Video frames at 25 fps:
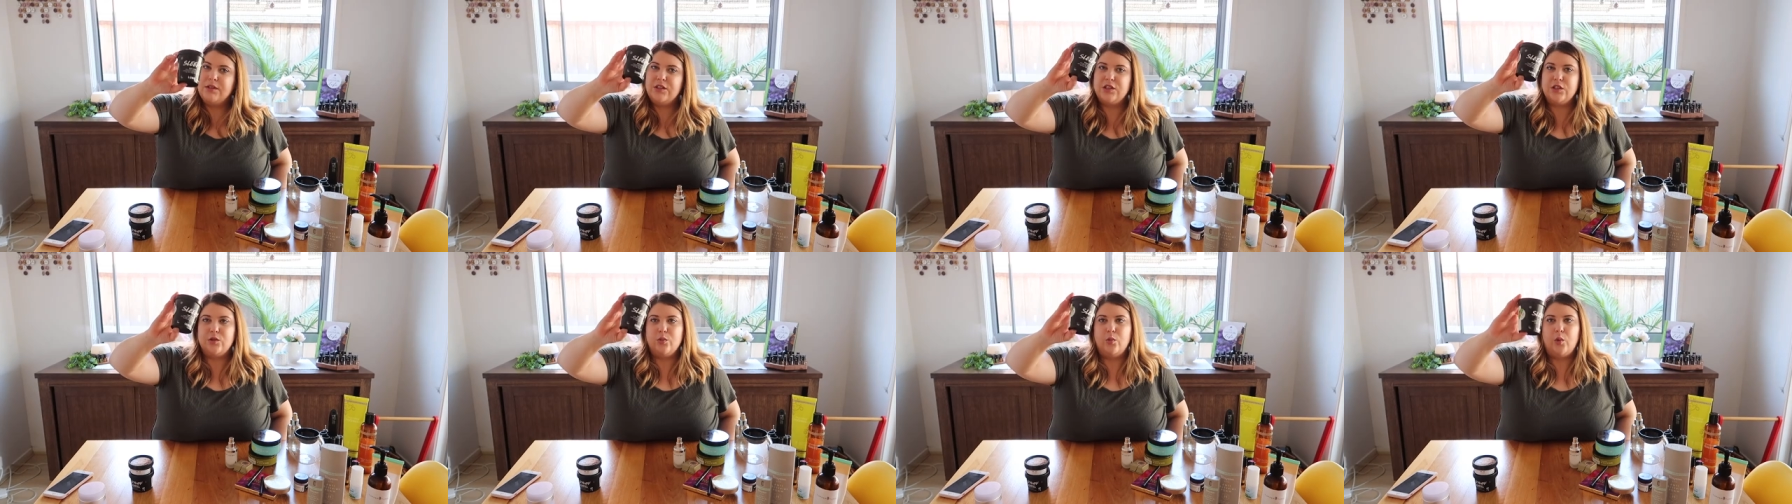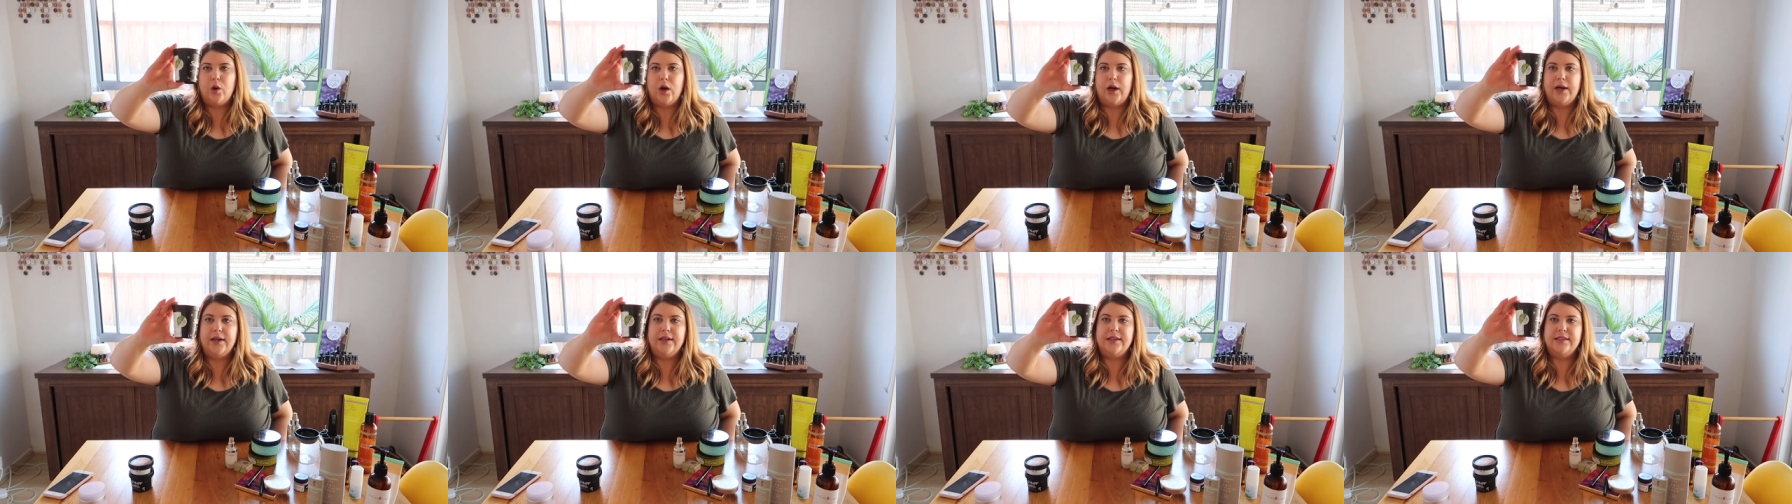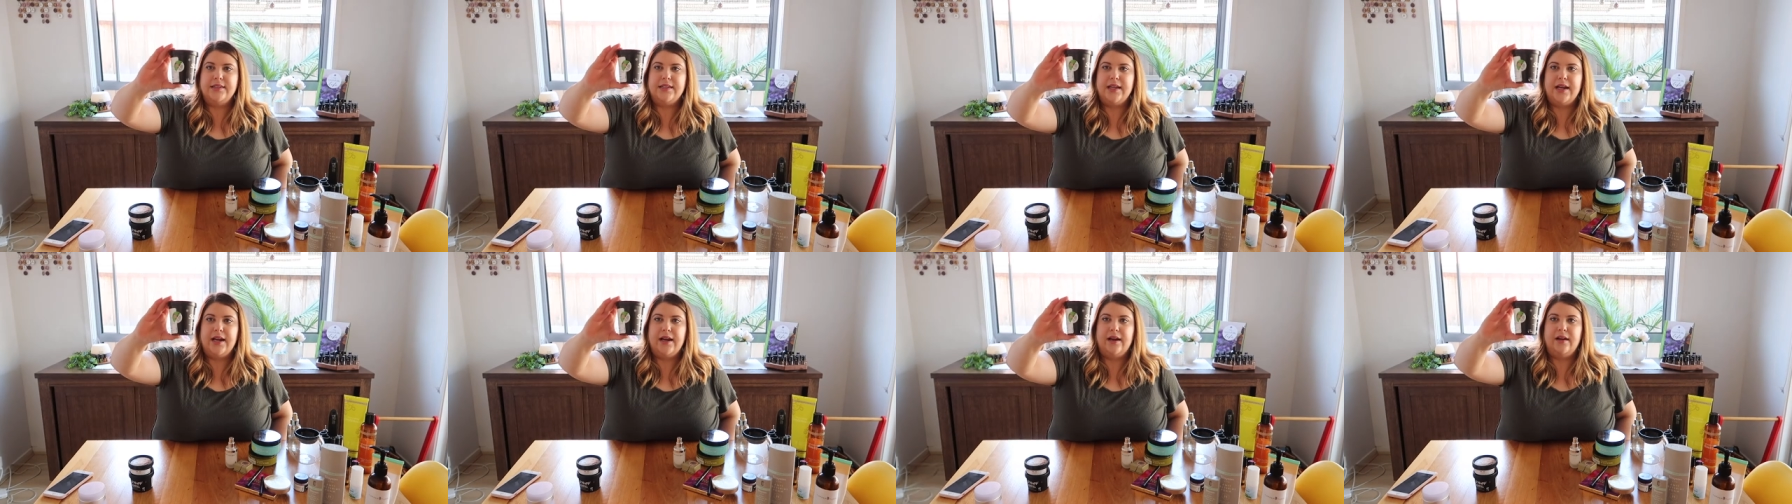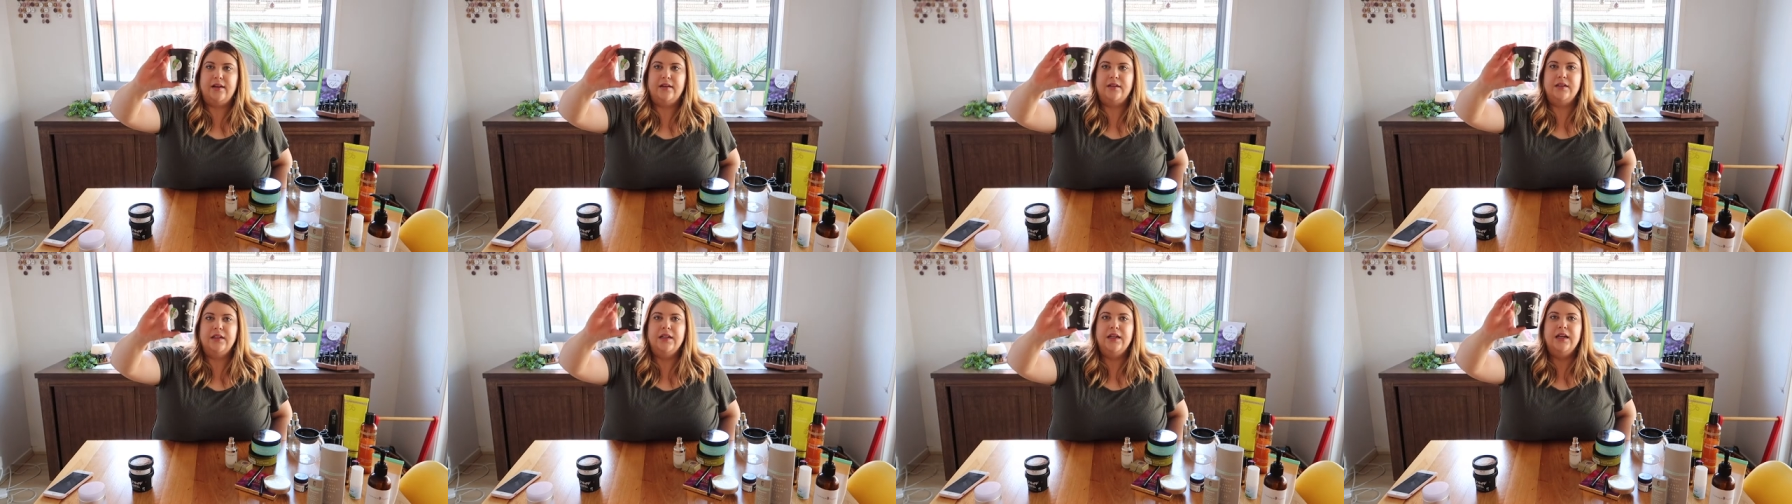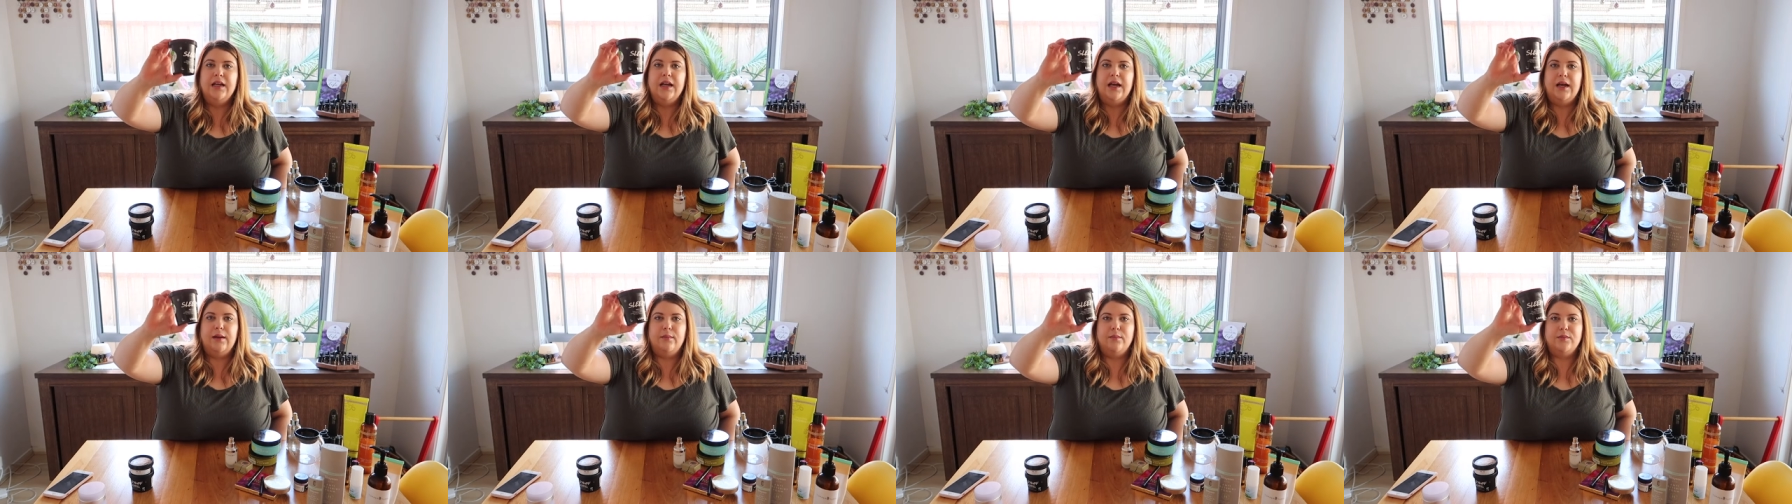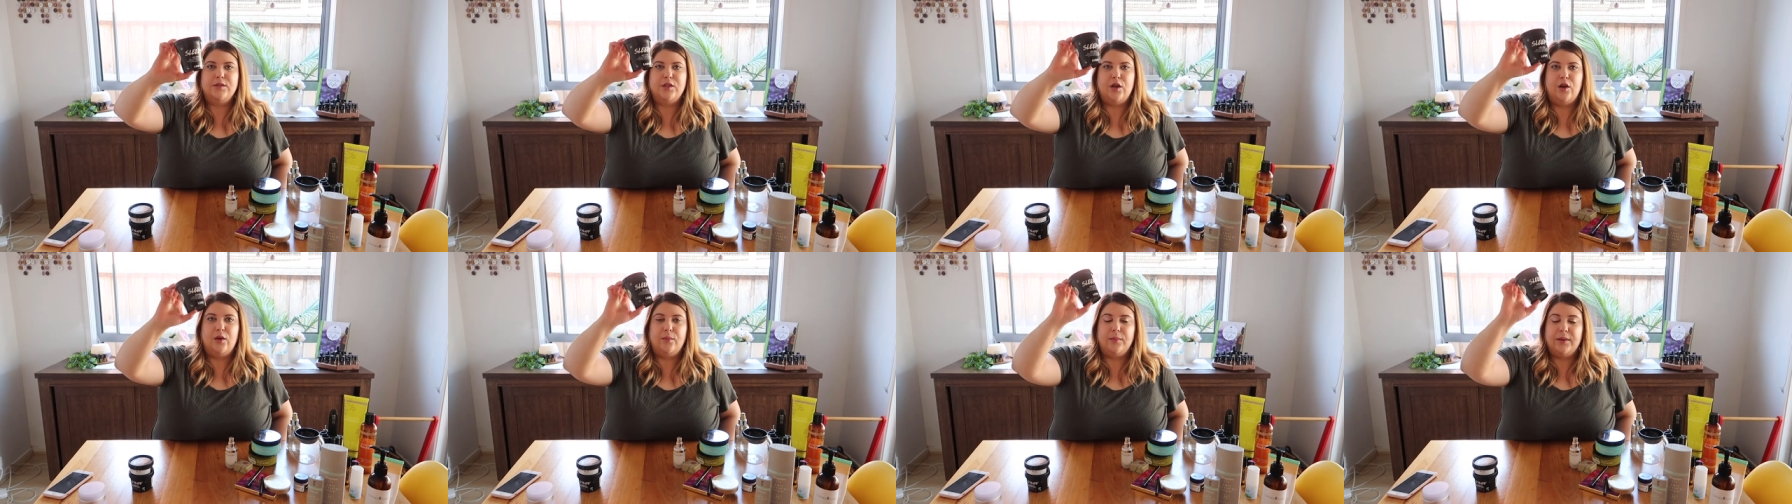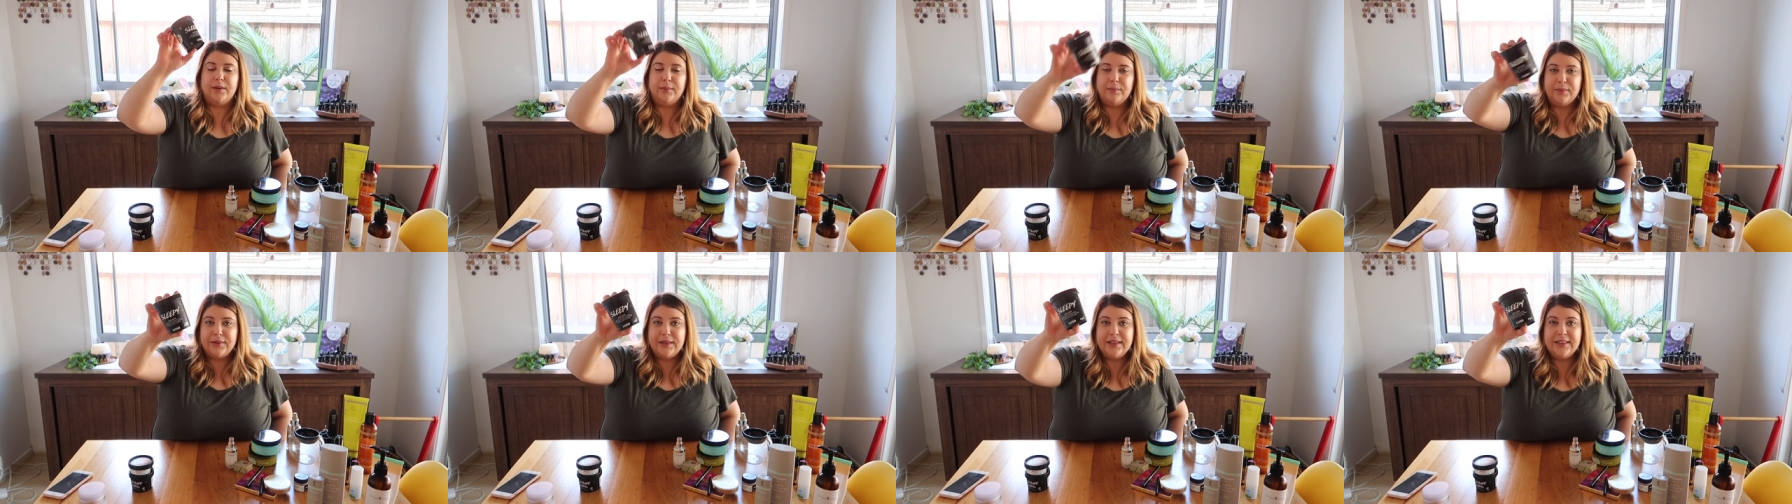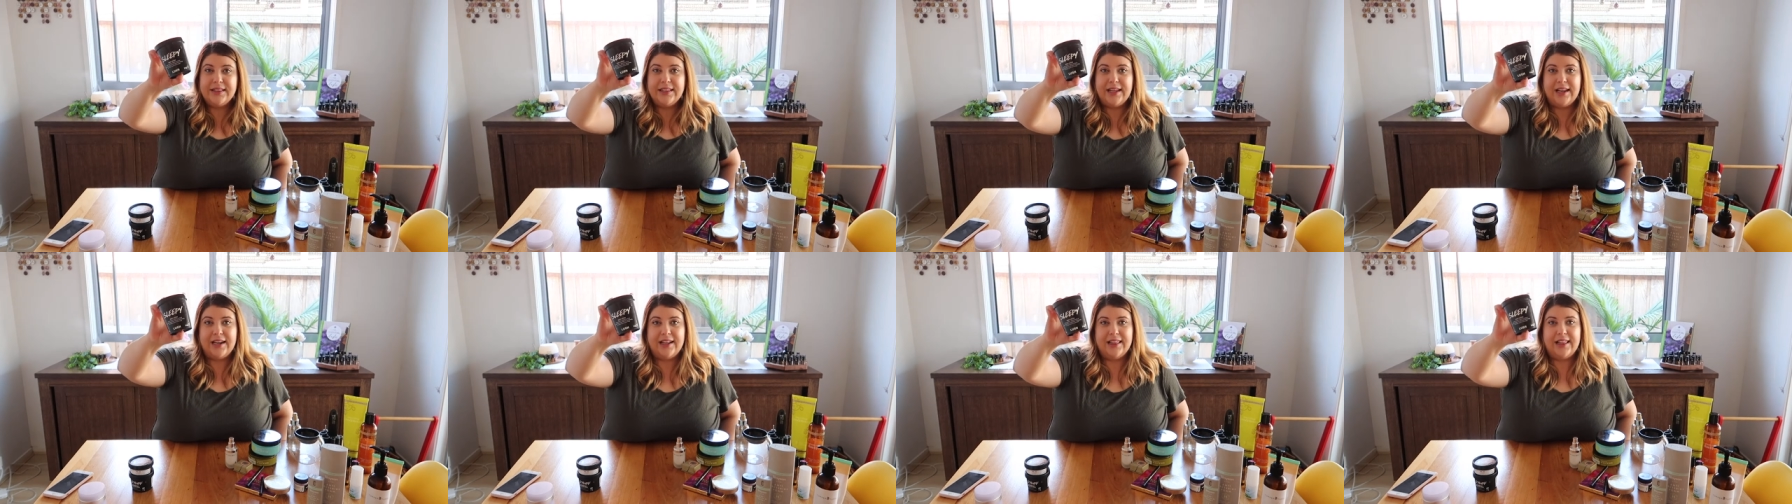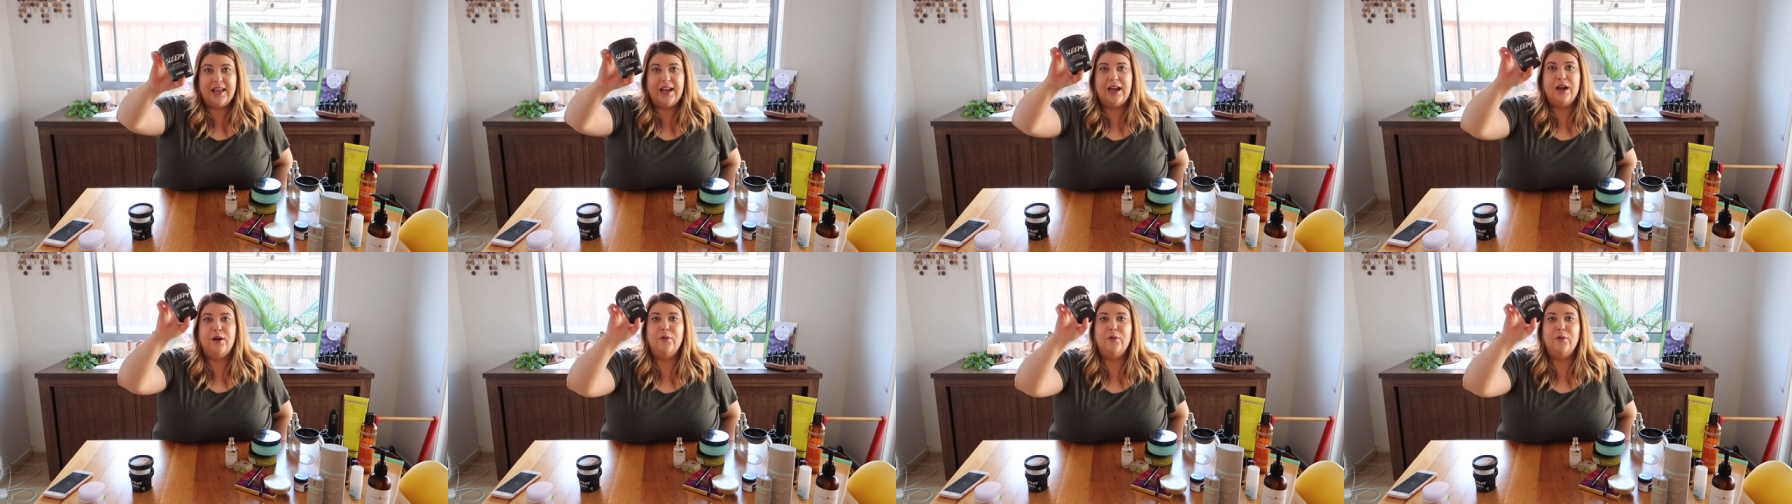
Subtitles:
and just wind down. So I'm completely out of that.